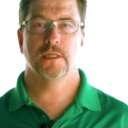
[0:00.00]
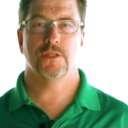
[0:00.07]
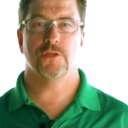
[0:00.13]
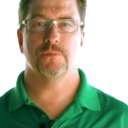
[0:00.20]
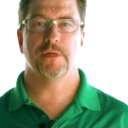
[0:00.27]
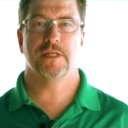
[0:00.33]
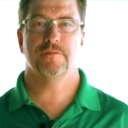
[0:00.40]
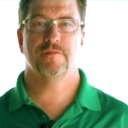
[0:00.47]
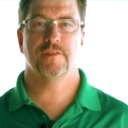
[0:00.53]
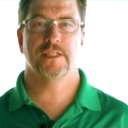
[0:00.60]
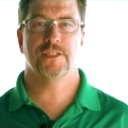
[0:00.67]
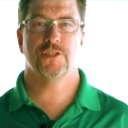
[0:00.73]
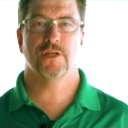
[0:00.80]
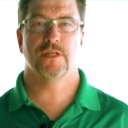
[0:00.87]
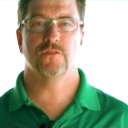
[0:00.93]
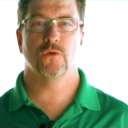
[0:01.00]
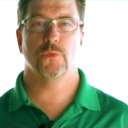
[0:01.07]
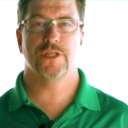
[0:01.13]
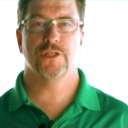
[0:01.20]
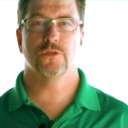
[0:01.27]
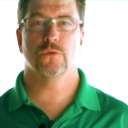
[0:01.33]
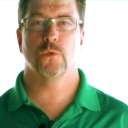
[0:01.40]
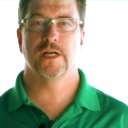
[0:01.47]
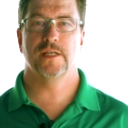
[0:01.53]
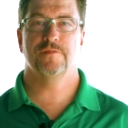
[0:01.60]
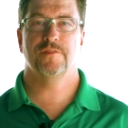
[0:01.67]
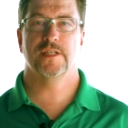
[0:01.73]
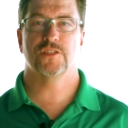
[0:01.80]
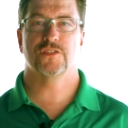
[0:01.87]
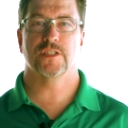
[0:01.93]
you might find you have a weaker
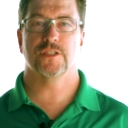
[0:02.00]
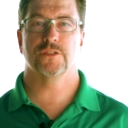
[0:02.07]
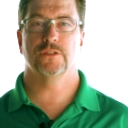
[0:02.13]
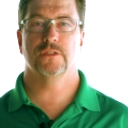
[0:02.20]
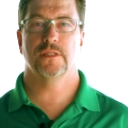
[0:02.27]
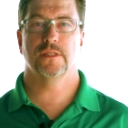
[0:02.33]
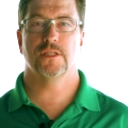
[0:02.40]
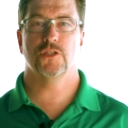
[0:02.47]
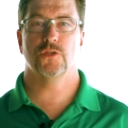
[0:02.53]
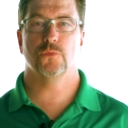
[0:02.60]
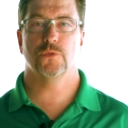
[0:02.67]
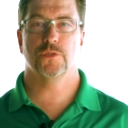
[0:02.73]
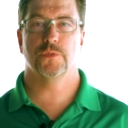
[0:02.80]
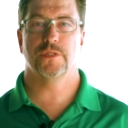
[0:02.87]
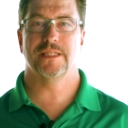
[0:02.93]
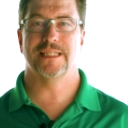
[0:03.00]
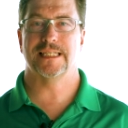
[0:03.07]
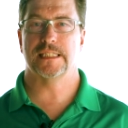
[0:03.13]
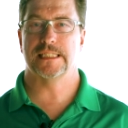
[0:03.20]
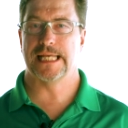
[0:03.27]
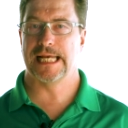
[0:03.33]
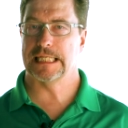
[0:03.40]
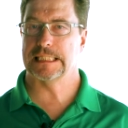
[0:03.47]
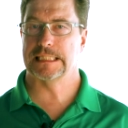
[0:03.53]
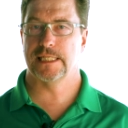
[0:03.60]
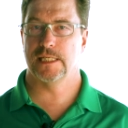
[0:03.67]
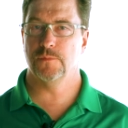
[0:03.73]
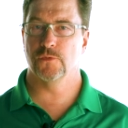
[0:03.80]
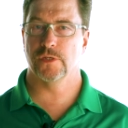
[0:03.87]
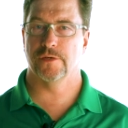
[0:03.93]
Wi-Fi signal than you would with the exact
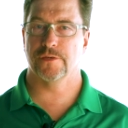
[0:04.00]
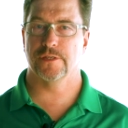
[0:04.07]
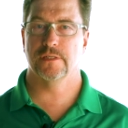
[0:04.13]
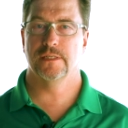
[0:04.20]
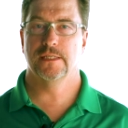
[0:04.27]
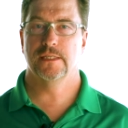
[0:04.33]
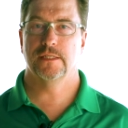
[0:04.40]
same router